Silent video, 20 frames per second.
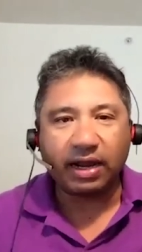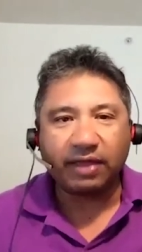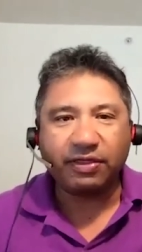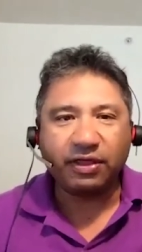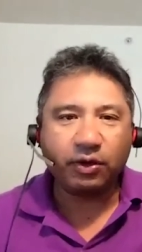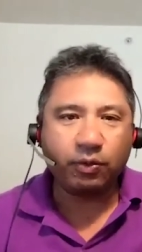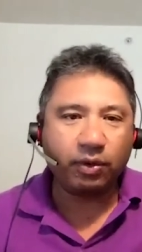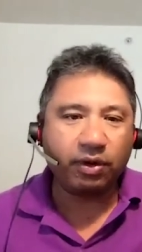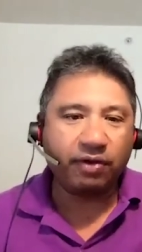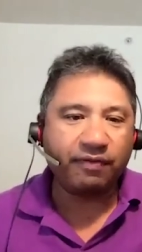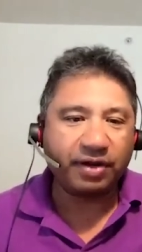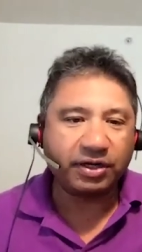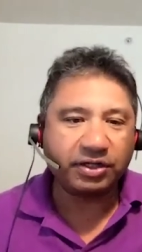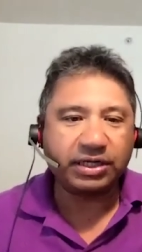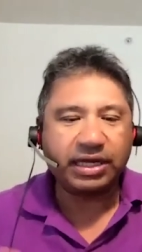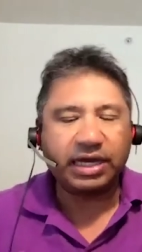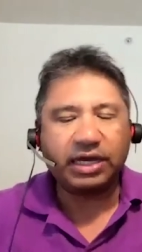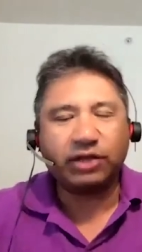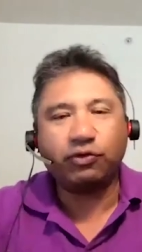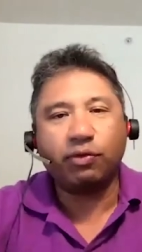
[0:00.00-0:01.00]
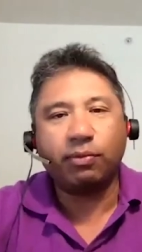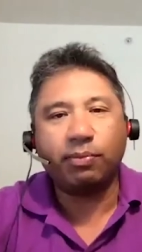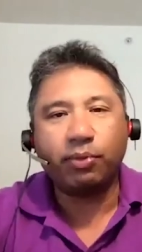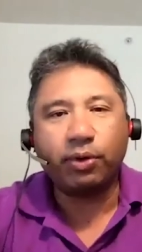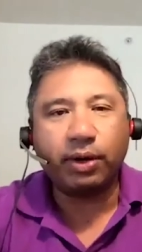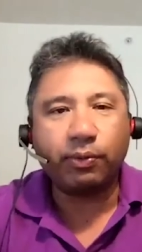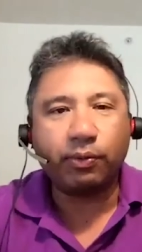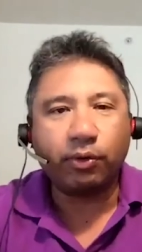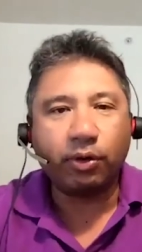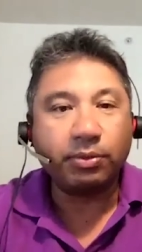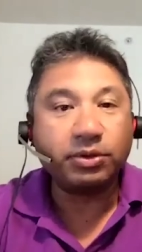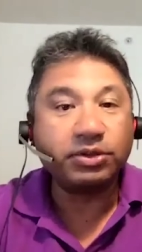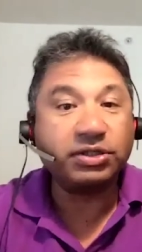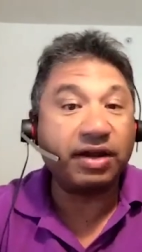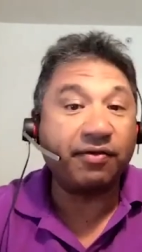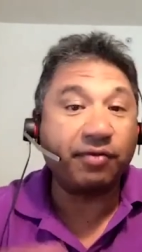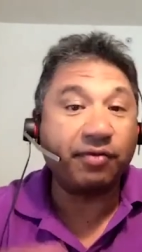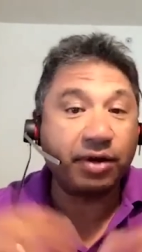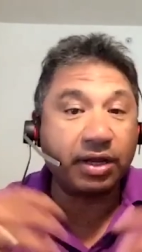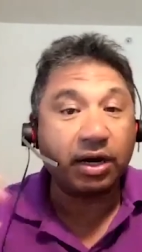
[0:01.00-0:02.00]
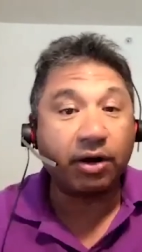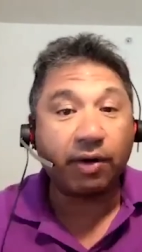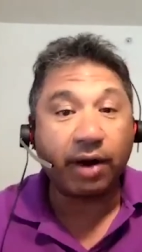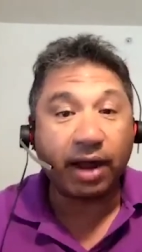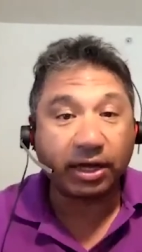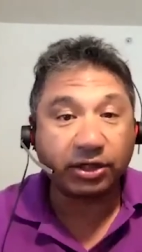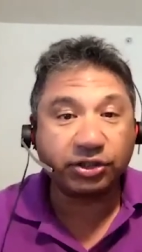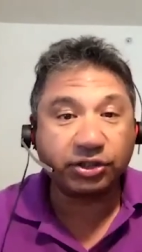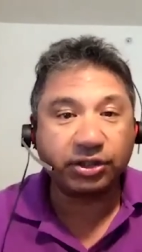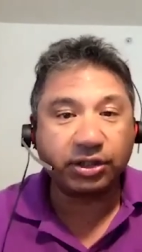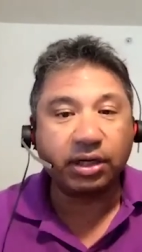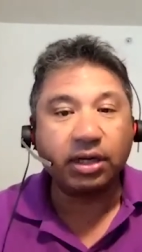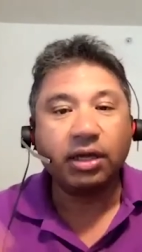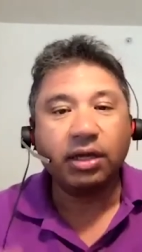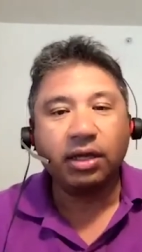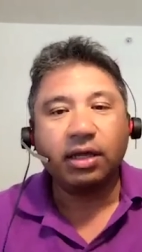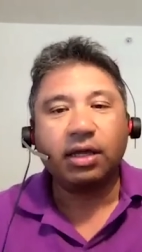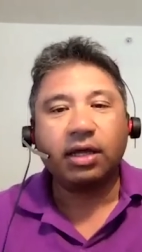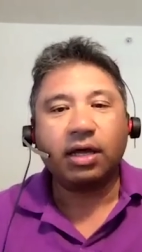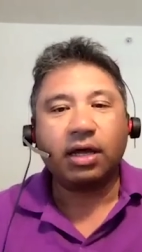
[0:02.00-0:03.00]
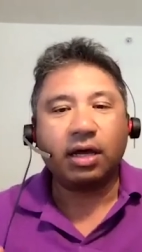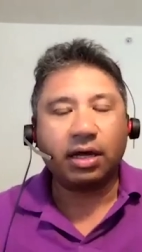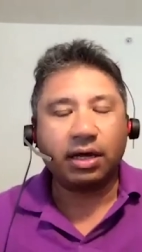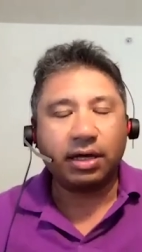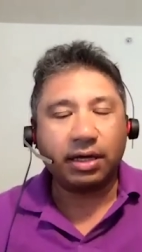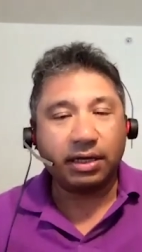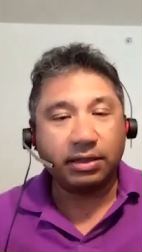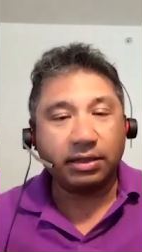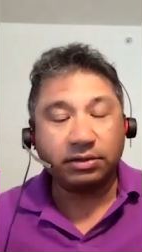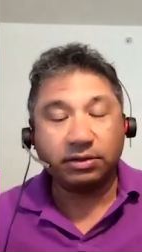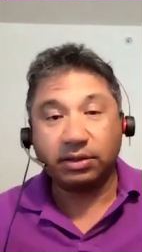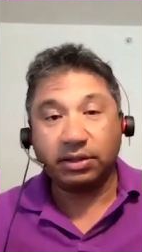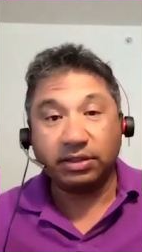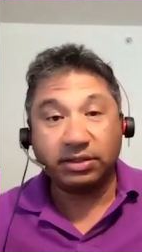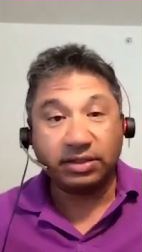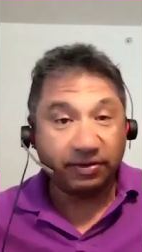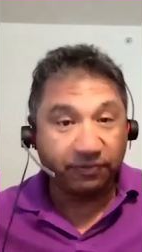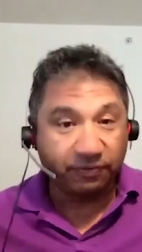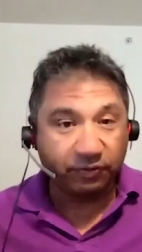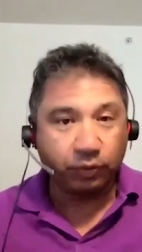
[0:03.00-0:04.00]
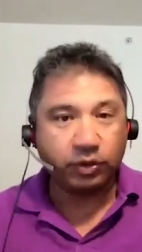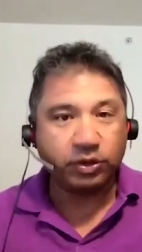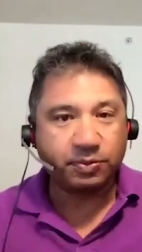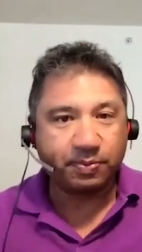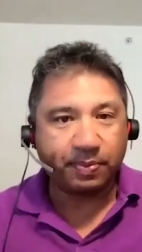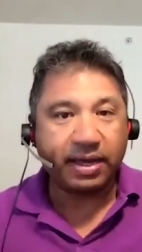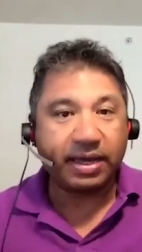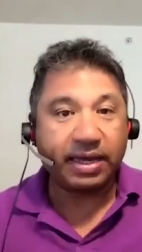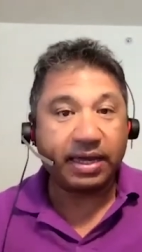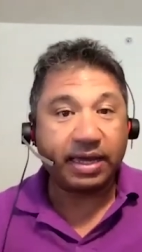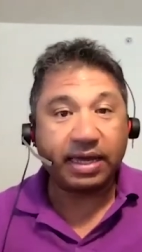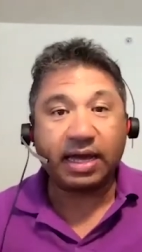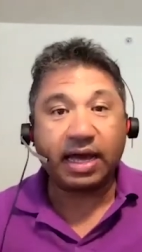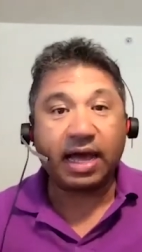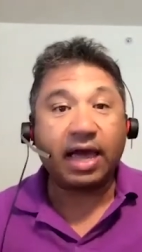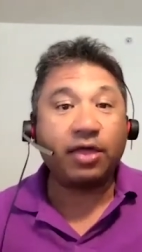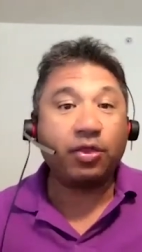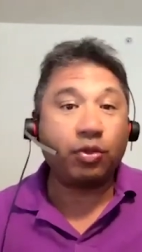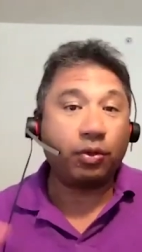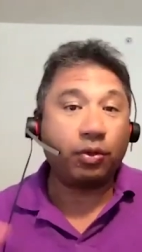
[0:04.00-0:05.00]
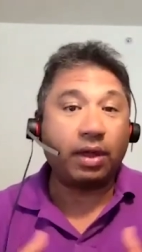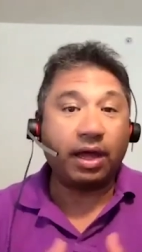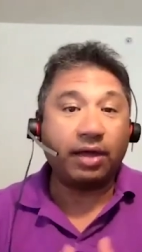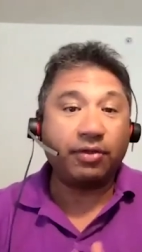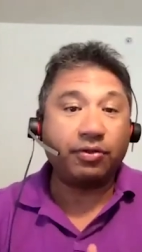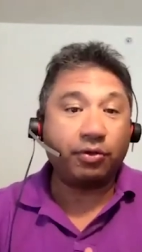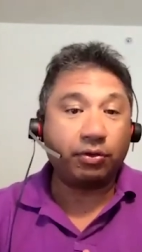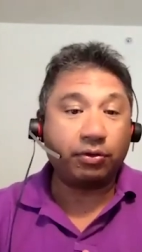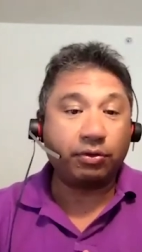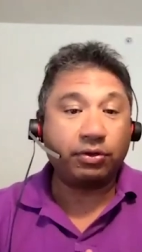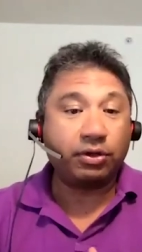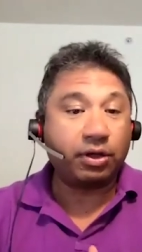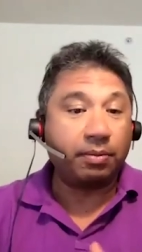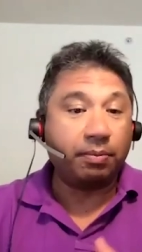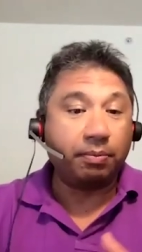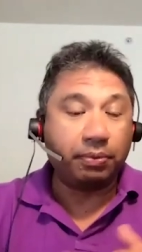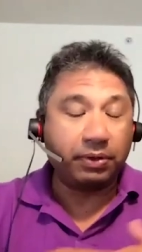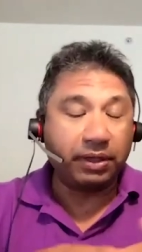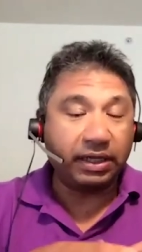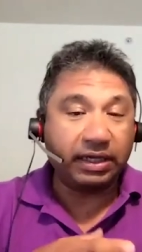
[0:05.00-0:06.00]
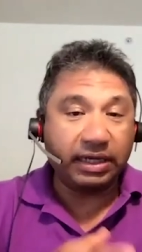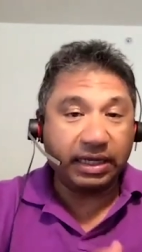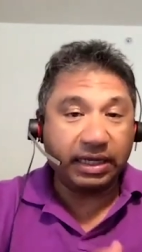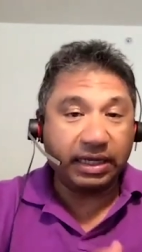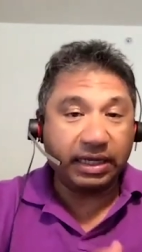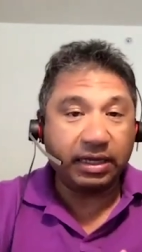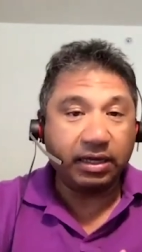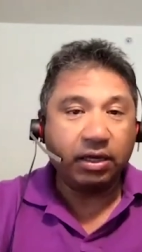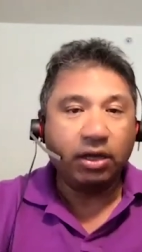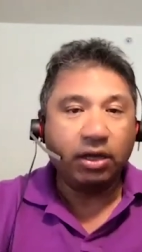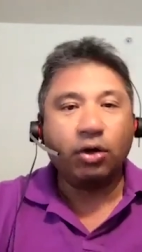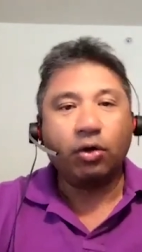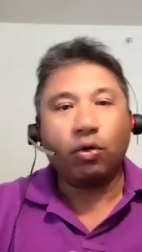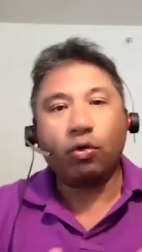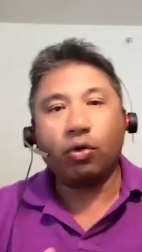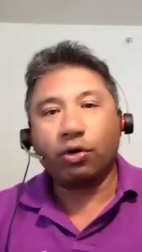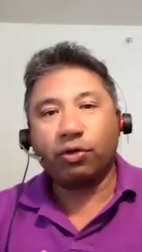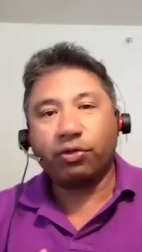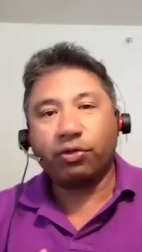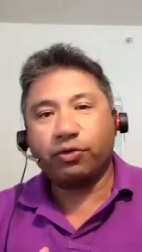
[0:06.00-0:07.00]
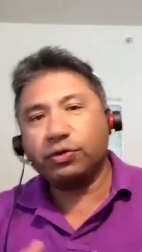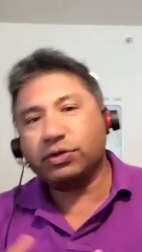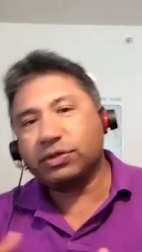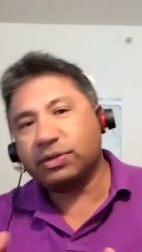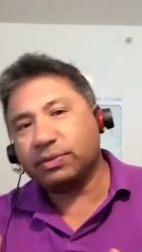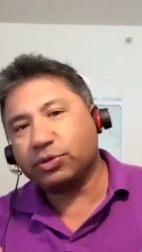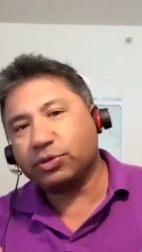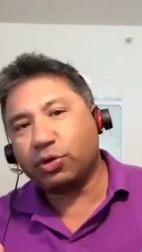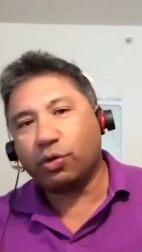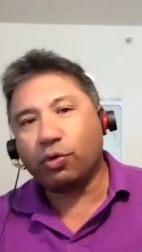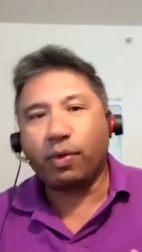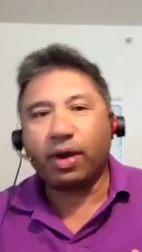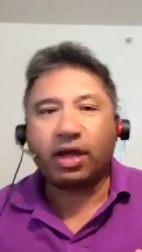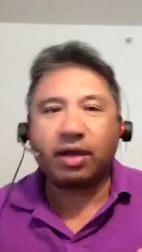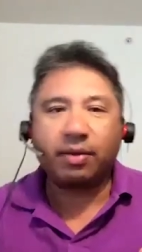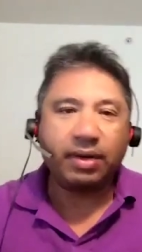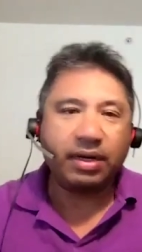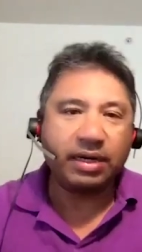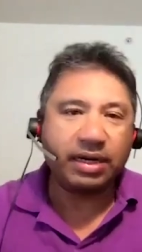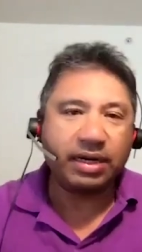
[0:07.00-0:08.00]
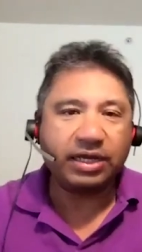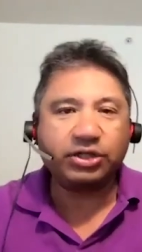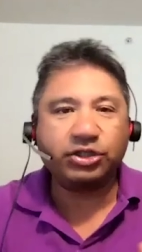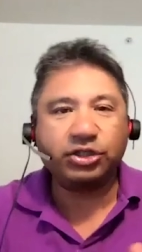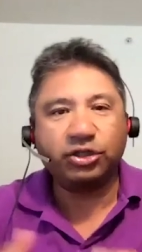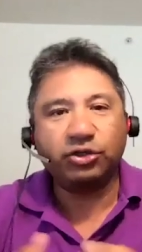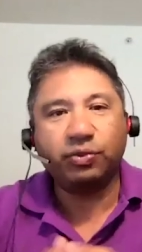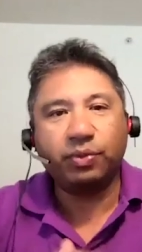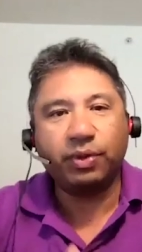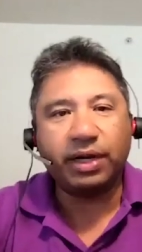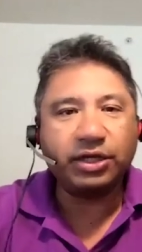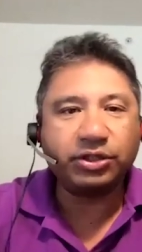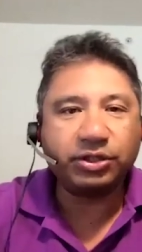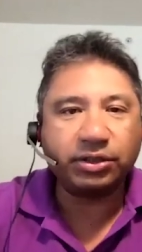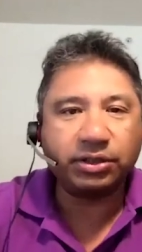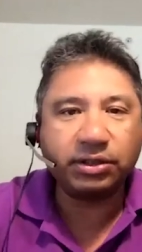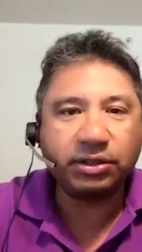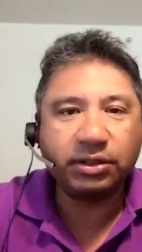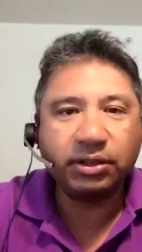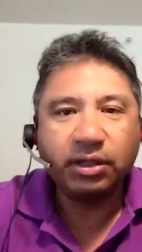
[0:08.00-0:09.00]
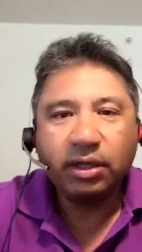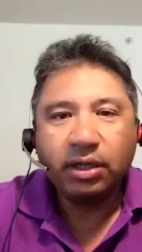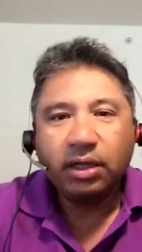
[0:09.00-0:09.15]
I think we'll eventually get to a point where almost every interaction is influenced by AI, either completely or through some sort of recommendation to an agent.